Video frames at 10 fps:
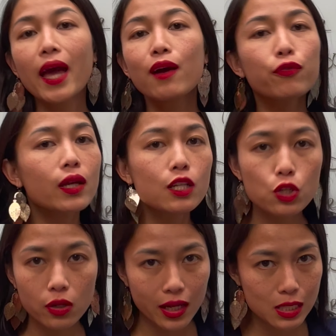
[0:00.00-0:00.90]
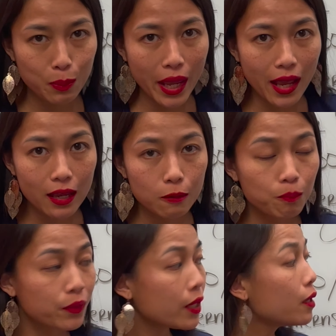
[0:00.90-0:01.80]
Every intern gets paid,
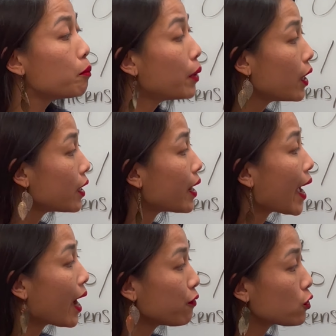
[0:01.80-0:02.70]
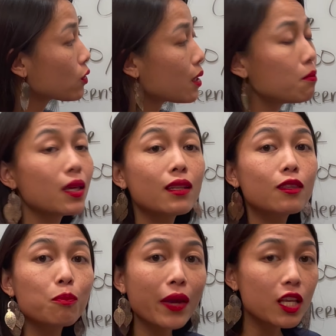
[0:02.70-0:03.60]
but after they meet
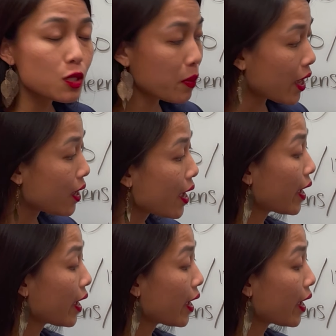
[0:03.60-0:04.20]
the base pay,